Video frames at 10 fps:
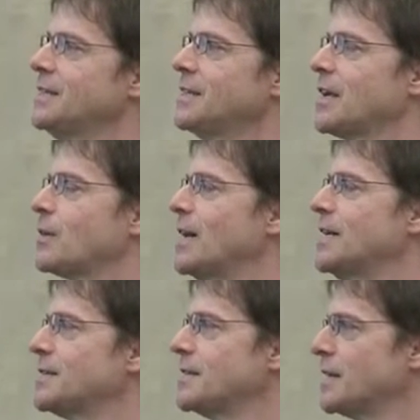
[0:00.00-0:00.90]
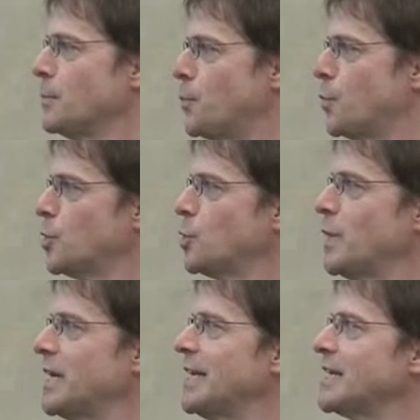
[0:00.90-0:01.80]
requires a report
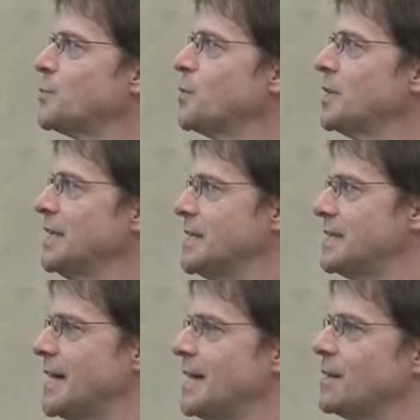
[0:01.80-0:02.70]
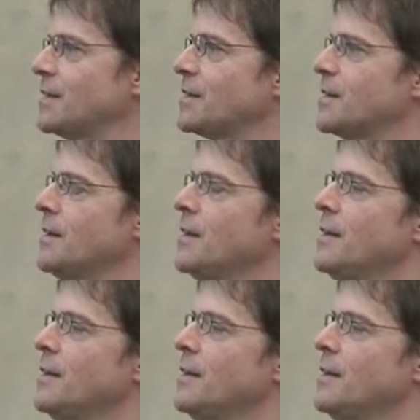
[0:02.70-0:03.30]
by an expert in psychiatry